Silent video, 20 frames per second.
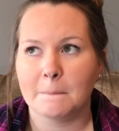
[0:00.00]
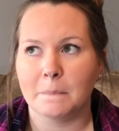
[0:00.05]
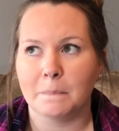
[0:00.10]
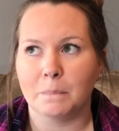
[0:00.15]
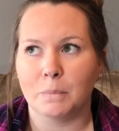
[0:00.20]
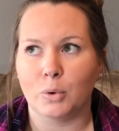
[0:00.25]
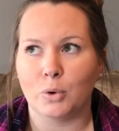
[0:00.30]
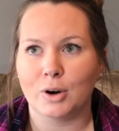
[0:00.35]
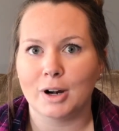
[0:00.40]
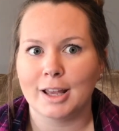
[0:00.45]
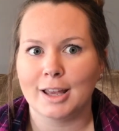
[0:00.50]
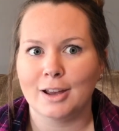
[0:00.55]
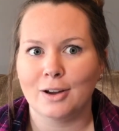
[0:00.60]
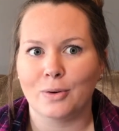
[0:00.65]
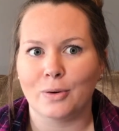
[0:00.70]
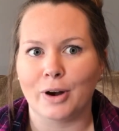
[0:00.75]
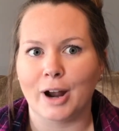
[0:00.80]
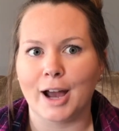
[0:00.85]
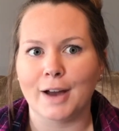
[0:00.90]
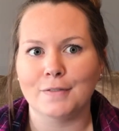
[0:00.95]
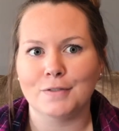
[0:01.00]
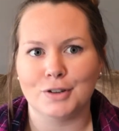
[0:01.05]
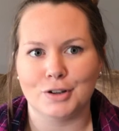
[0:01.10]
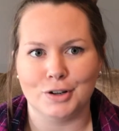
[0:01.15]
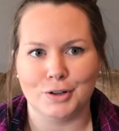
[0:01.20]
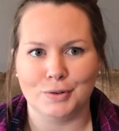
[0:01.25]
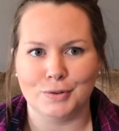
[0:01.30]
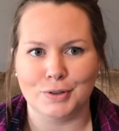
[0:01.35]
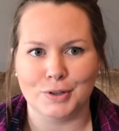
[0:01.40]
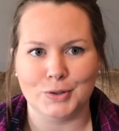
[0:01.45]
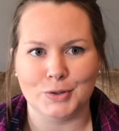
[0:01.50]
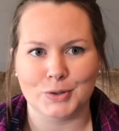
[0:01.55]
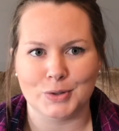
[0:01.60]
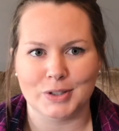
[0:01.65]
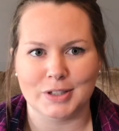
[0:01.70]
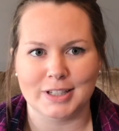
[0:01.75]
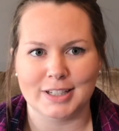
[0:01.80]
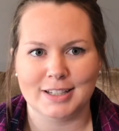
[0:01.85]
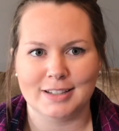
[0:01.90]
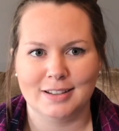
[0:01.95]
Morning or afternoon
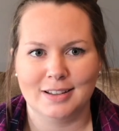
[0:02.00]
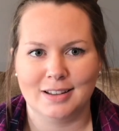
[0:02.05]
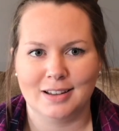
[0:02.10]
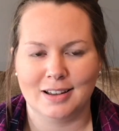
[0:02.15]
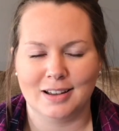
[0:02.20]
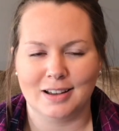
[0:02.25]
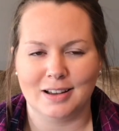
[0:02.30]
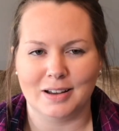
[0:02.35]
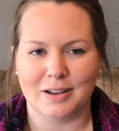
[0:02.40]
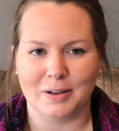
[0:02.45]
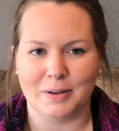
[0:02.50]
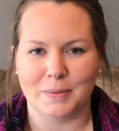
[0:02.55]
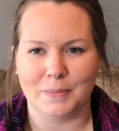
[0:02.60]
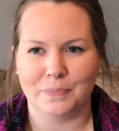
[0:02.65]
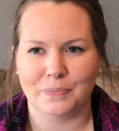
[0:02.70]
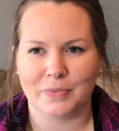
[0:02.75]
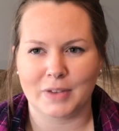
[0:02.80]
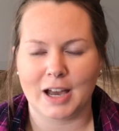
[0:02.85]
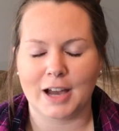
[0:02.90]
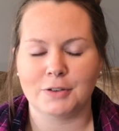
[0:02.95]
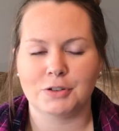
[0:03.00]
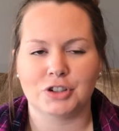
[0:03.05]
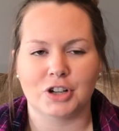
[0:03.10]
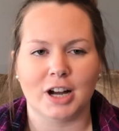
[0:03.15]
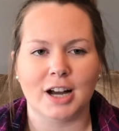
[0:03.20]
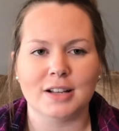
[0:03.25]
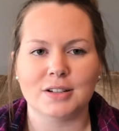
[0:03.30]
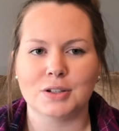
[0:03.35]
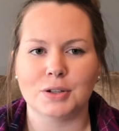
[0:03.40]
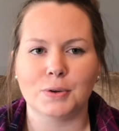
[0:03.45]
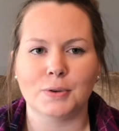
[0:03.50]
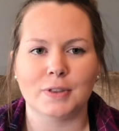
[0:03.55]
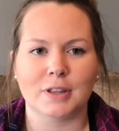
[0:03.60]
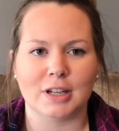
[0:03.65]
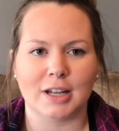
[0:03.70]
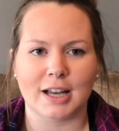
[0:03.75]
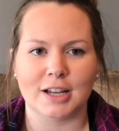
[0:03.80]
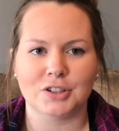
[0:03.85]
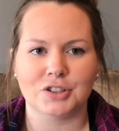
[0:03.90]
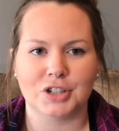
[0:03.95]
usually. I tried doing the
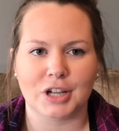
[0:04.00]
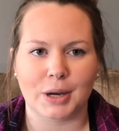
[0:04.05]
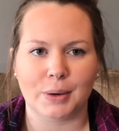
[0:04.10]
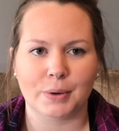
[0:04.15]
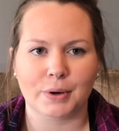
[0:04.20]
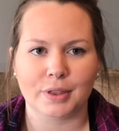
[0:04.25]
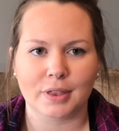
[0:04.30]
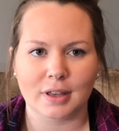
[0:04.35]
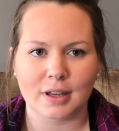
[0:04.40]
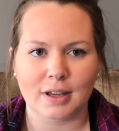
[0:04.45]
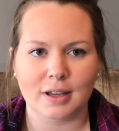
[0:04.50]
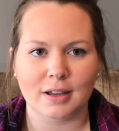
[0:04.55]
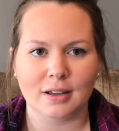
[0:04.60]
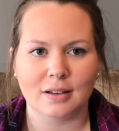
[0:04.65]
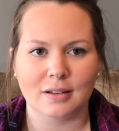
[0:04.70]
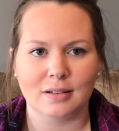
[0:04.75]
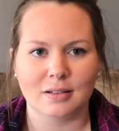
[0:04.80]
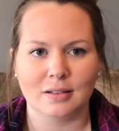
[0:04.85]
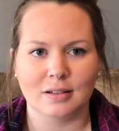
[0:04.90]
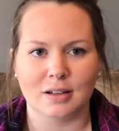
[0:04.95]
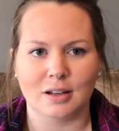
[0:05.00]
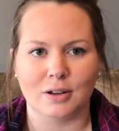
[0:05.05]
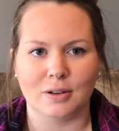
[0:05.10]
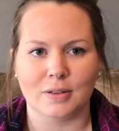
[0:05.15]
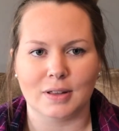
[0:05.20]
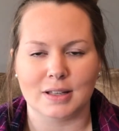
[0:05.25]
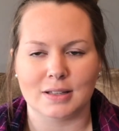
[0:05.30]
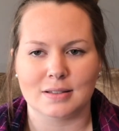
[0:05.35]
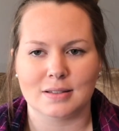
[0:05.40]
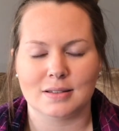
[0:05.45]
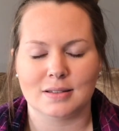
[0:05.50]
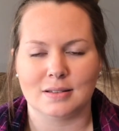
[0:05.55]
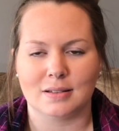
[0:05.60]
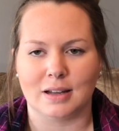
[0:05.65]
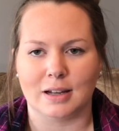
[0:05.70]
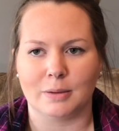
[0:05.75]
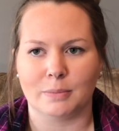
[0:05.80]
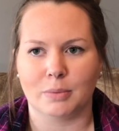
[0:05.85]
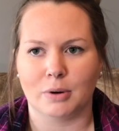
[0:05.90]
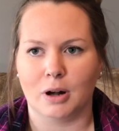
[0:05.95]
night shower thing. You know, that's
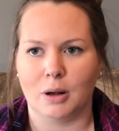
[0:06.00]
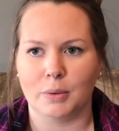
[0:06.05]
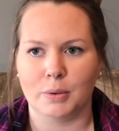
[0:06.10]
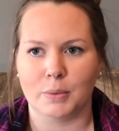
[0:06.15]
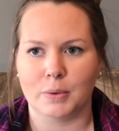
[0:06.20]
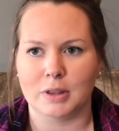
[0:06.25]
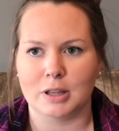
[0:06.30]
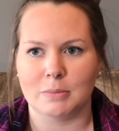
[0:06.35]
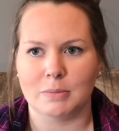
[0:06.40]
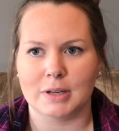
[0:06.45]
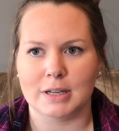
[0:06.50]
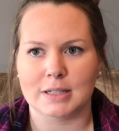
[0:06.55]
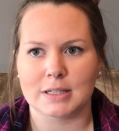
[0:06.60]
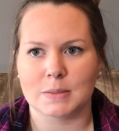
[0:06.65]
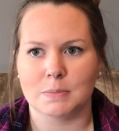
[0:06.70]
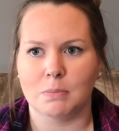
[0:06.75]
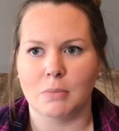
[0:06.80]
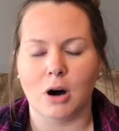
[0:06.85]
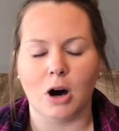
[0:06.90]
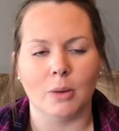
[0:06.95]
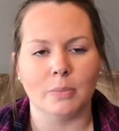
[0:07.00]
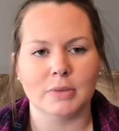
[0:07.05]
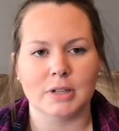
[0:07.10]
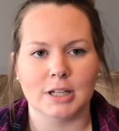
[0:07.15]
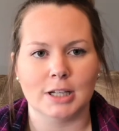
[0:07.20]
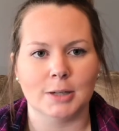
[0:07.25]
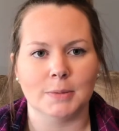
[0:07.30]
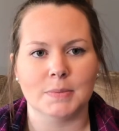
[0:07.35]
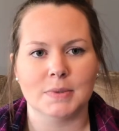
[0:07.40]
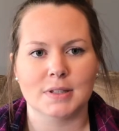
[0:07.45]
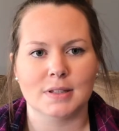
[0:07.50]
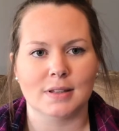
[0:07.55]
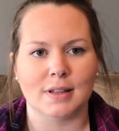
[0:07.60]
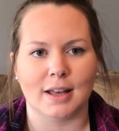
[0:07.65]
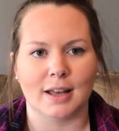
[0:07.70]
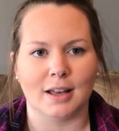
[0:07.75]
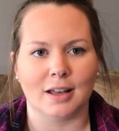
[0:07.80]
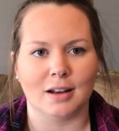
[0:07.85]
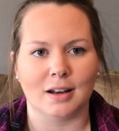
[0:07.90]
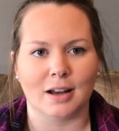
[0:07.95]
like probably one of the biggest mom tips
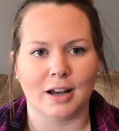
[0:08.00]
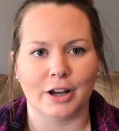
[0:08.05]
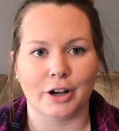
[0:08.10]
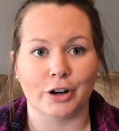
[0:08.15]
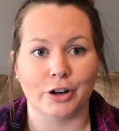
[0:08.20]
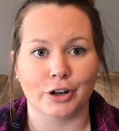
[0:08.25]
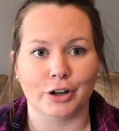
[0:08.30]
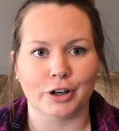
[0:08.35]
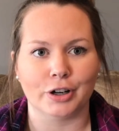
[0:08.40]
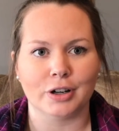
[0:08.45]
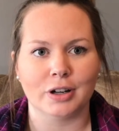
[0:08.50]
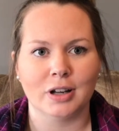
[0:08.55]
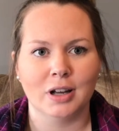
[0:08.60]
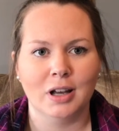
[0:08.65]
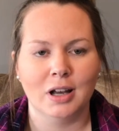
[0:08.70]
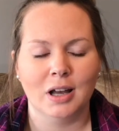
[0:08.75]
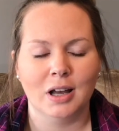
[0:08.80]
that I heard